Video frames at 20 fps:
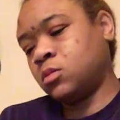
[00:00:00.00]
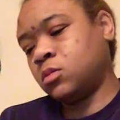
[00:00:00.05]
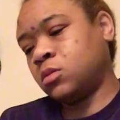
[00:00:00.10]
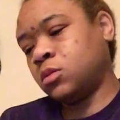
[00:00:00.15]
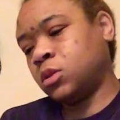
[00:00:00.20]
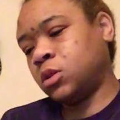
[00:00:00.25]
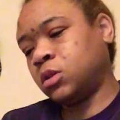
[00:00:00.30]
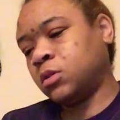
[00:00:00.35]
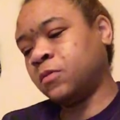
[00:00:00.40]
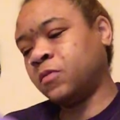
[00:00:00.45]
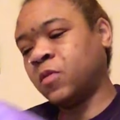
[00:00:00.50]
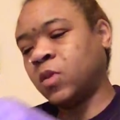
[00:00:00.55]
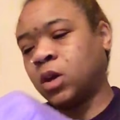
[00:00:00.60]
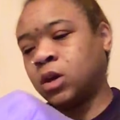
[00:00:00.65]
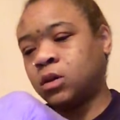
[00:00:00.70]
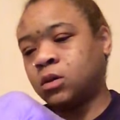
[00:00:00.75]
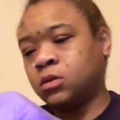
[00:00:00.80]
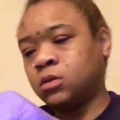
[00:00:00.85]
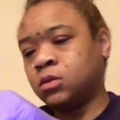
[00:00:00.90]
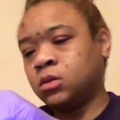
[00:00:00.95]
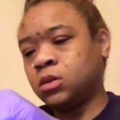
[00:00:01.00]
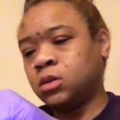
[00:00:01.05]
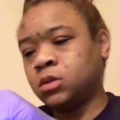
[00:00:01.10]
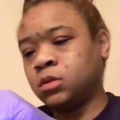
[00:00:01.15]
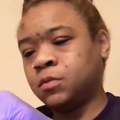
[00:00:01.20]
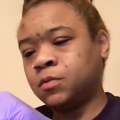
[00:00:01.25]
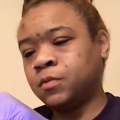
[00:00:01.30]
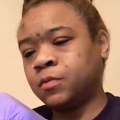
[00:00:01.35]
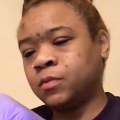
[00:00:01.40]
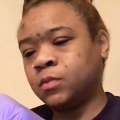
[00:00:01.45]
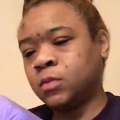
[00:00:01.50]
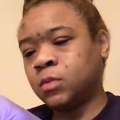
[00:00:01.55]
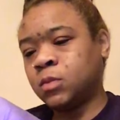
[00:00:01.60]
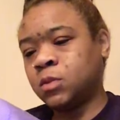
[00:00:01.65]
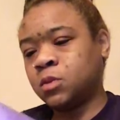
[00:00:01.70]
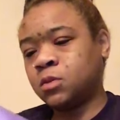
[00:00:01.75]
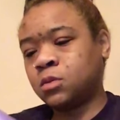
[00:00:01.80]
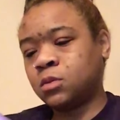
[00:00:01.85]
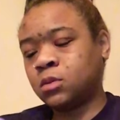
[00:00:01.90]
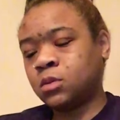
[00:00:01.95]
onto the valves.
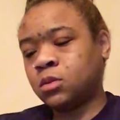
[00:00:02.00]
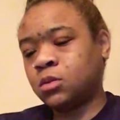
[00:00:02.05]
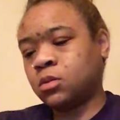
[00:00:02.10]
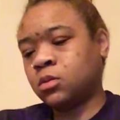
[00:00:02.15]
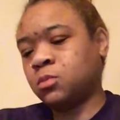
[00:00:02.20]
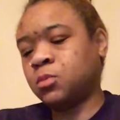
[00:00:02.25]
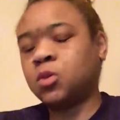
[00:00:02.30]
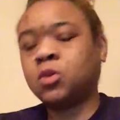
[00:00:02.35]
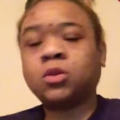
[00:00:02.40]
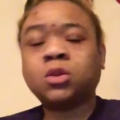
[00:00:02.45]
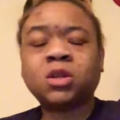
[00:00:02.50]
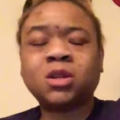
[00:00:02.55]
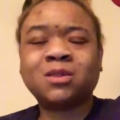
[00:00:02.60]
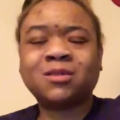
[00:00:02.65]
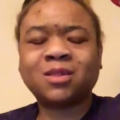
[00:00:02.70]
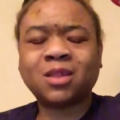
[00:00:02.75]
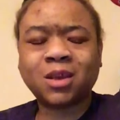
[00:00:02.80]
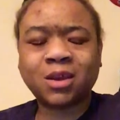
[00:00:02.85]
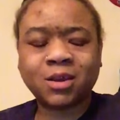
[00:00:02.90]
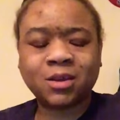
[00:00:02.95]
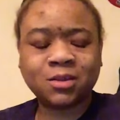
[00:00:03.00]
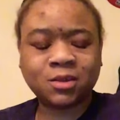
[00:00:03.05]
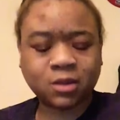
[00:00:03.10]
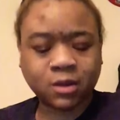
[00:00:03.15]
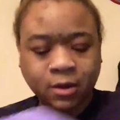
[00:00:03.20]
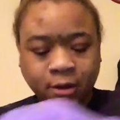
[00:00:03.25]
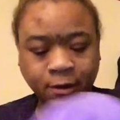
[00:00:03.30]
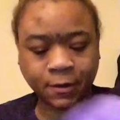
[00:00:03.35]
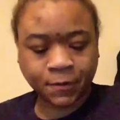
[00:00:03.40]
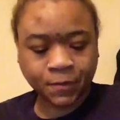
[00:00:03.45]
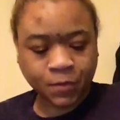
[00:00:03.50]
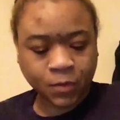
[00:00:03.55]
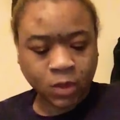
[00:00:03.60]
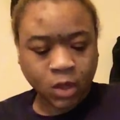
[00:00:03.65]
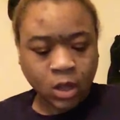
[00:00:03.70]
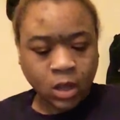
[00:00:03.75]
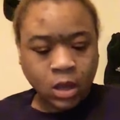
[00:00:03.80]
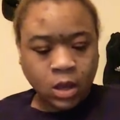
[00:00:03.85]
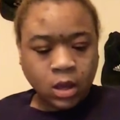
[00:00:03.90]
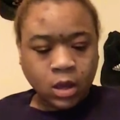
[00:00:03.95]
No, onto your line, sorry.
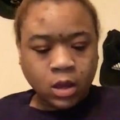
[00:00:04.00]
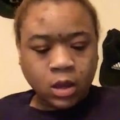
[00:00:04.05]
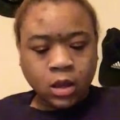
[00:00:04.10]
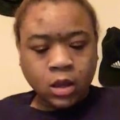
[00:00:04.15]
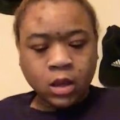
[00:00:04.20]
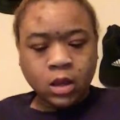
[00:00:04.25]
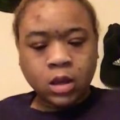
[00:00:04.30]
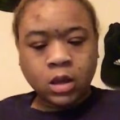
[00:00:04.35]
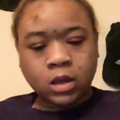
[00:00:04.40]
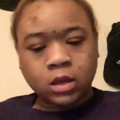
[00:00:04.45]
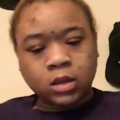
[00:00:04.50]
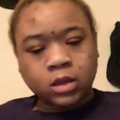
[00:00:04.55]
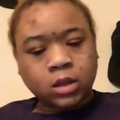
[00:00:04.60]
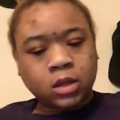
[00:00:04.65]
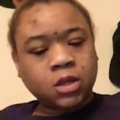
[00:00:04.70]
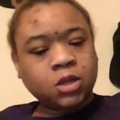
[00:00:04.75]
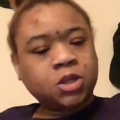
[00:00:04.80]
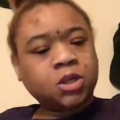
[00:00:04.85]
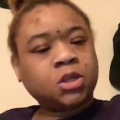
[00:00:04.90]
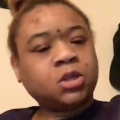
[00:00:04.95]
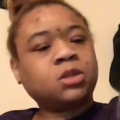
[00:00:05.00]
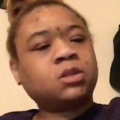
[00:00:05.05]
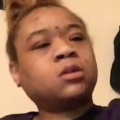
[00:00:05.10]
And then it just